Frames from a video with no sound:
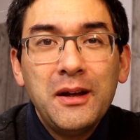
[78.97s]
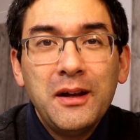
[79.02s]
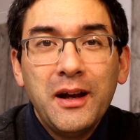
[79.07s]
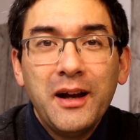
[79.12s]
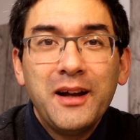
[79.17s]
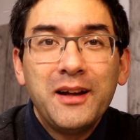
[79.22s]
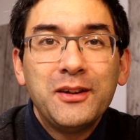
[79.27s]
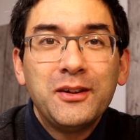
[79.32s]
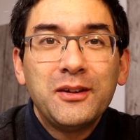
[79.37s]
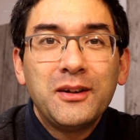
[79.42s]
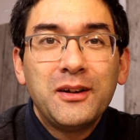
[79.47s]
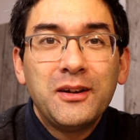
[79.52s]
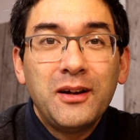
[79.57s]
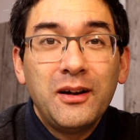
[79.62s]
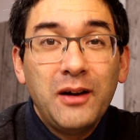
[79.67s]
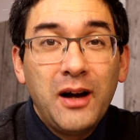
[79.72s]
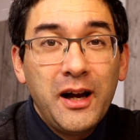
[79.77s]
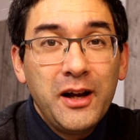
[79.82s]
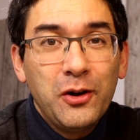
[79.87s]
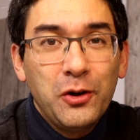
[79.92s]
And
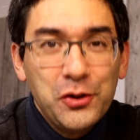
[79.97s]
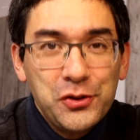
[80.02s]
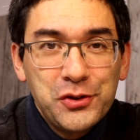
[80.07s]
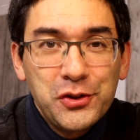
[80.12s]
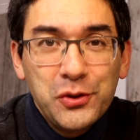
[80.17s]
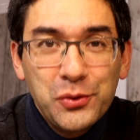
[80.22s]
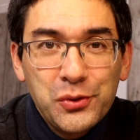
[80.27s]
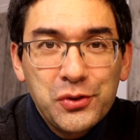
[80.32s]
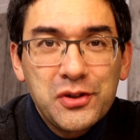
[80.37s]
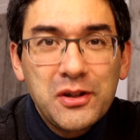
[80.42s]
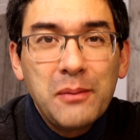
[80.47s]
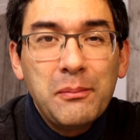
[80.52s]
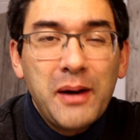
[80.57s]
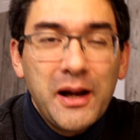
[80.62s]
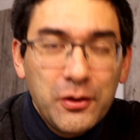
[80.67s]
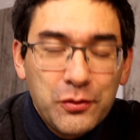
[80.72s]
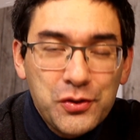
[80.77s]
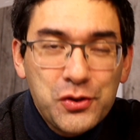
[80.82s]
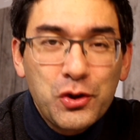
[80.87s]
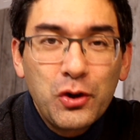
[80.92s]
I also used a
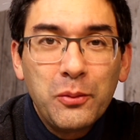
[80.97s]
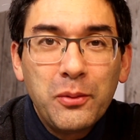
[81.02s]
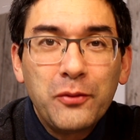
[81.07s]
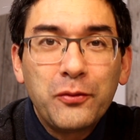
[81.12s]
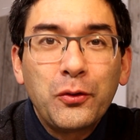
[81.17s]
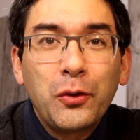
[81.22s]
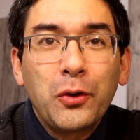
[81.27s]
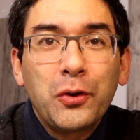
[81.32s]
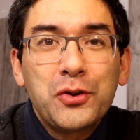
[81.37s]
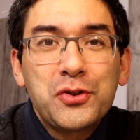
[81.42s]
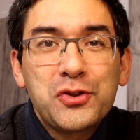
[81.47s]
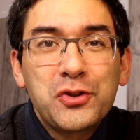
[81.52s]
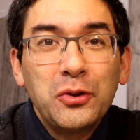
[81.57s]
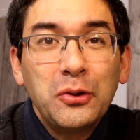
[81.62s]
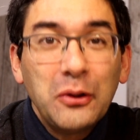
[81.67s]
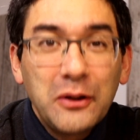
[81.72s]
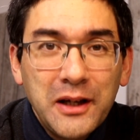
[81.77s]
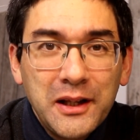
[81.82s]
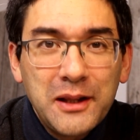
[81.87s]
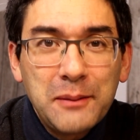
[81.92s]
microscope, of course, to
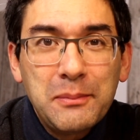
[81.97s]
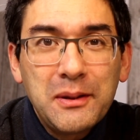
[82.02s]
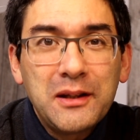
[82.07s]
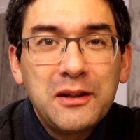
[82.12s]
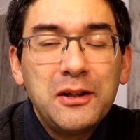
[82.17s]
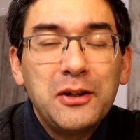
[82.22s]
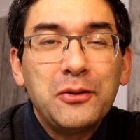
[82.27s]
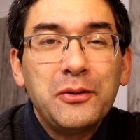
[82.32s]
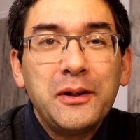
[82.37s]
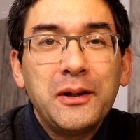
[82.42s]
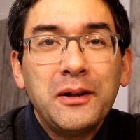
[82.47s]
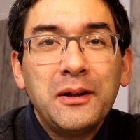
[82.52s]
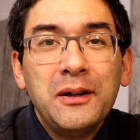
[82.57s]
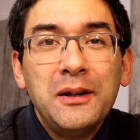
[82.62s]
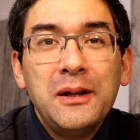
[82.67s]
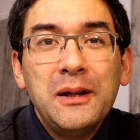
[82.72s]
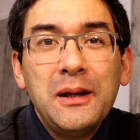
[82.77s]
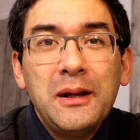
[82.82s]
look at the bacteria.